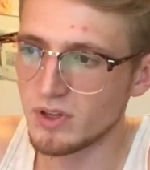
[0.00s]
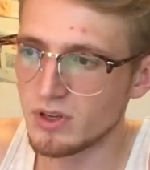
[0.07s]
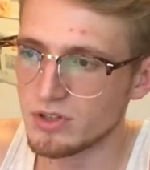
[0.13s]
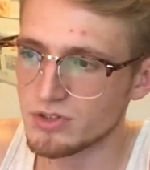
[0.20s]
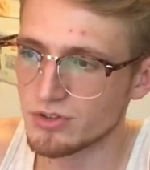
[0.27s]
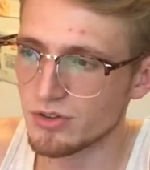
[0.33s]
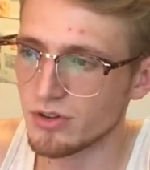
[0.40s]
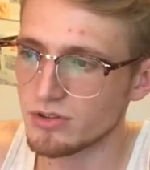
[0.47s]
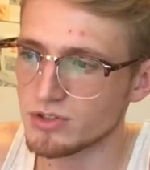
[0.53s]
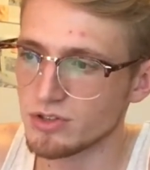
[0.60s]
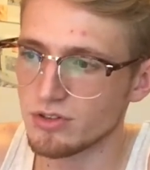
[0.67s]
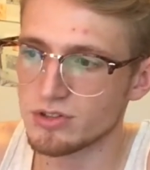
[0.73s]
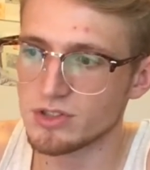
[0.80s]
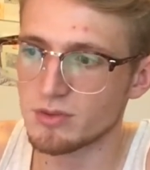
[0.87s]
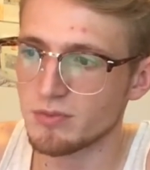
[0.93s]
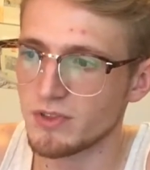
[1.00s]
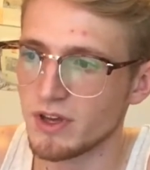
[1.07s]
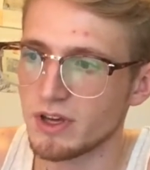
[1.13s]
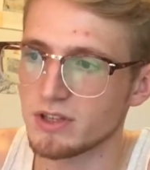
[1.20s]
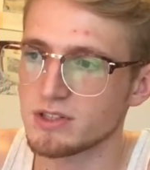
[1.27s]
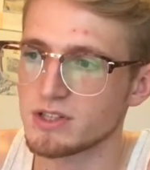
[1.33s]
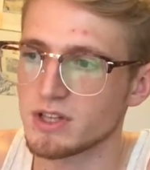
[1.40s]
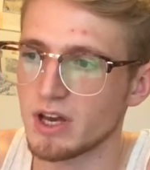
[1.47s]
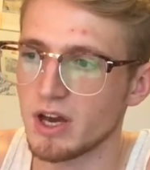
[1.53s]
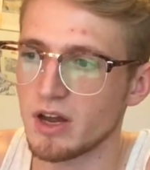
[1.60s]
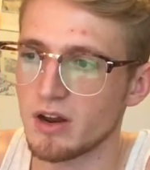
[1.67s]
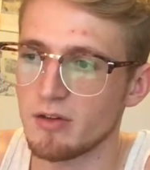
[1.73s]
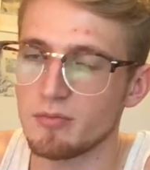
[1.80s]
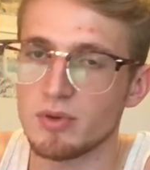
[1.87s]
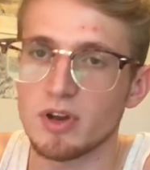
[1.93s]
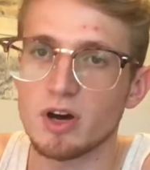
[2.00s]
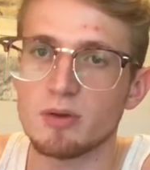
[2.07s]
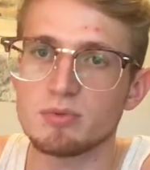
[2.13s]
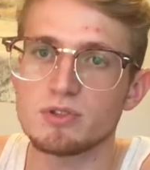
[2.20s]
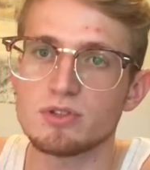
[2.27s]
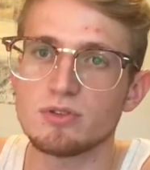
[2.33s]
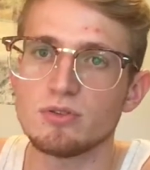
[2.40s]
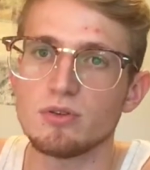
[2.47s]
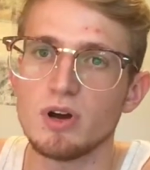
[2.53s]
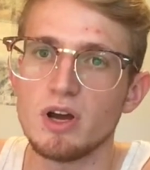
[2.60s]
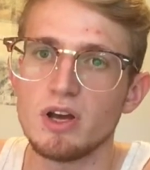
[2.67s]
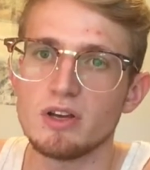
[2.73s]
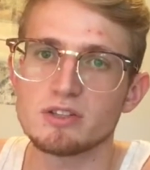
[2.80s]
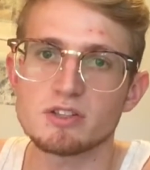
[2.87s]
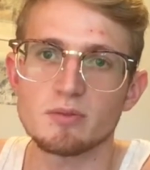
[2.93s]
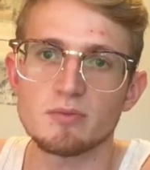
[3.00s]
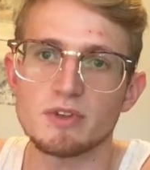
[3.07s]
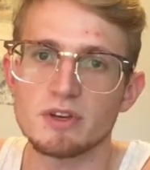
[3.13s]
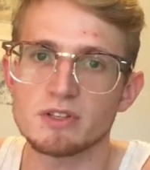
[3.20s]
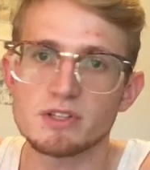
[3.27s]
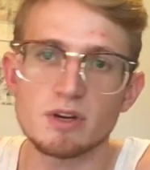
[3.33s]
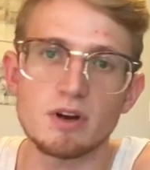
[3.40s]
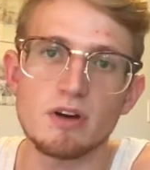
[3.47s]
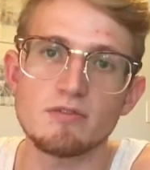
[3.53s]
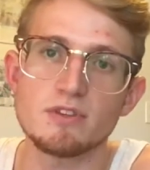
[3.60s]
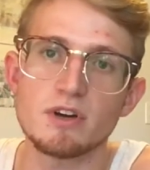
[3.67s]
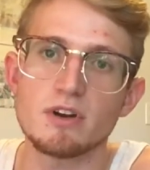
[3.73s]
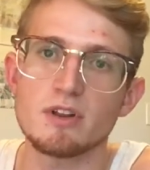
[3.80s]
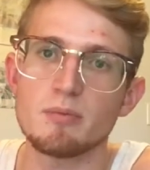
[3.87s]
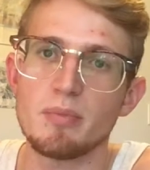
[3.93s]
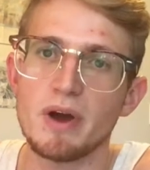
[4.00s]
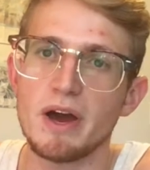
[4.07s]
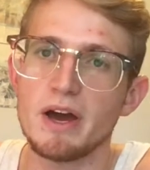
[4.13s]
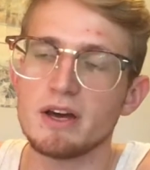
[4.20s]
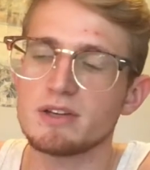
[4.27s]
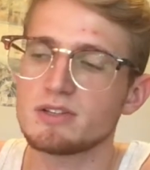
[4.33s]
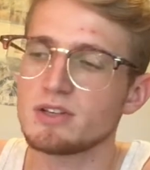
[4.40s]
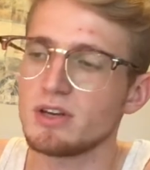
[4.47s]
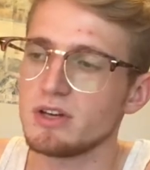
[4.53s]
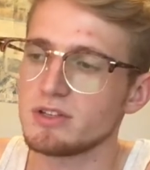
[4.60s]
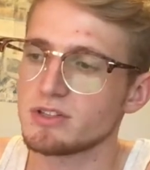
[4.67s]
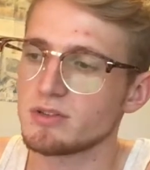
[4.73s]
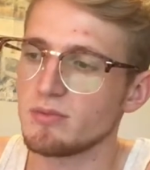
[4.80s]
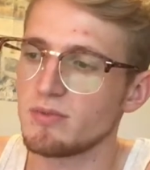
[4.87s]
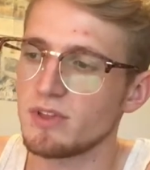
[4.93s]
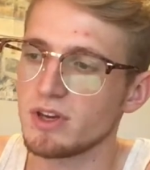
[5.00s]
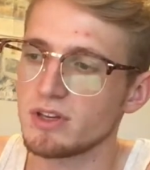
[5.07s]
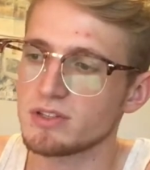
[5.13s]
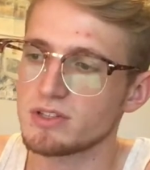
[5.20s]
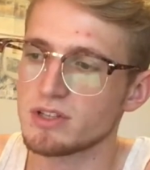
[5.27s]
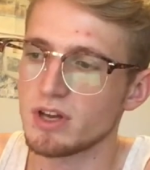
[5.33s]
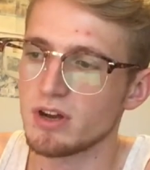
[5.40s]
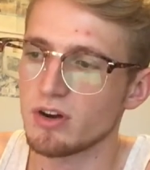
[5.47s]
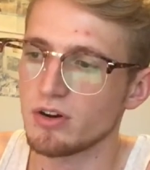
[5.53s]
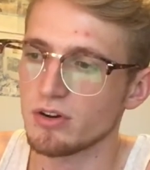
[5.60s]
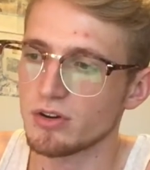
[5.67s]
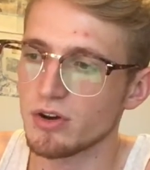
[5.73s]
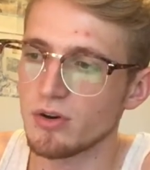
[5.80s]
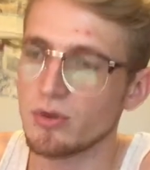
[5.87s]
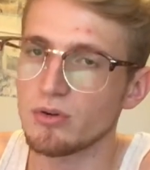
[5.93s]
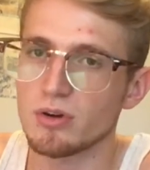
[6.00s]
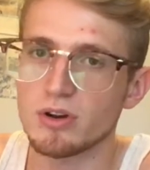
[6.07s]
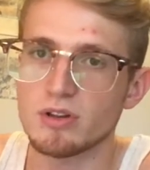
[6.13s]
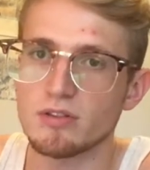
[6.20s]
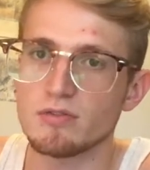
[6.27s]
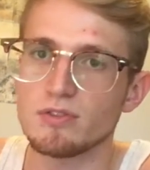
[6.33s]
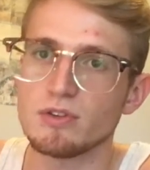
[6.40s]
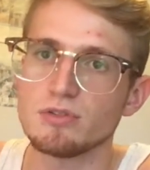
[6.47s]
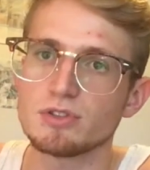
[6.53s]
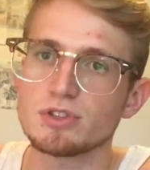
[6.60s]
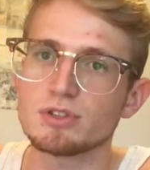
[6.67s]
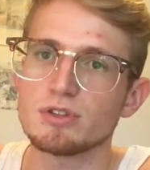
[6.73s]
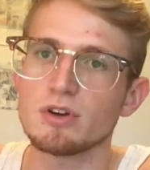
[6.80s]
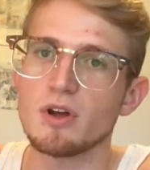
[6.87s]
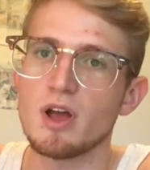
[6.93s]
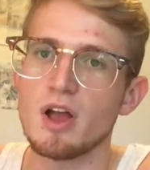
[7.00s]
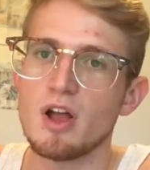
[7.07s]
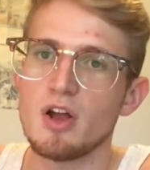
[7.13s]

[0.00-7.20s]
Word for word: So those are some things that I've been up to some things that I've done in the past, some things that are going on in the future.